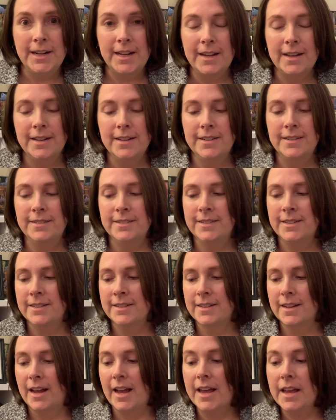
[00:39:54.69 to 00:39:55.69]
and
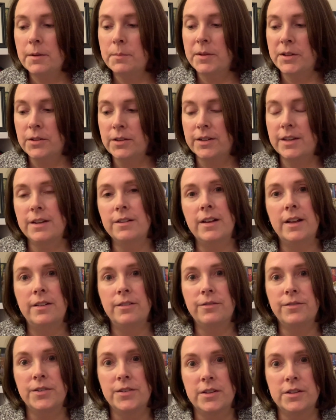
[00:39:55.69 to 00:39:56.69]
I had been looking
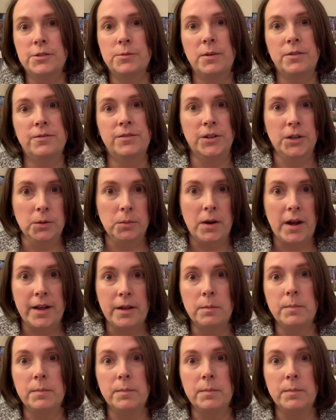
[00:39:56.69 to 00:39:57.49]
for this one for a while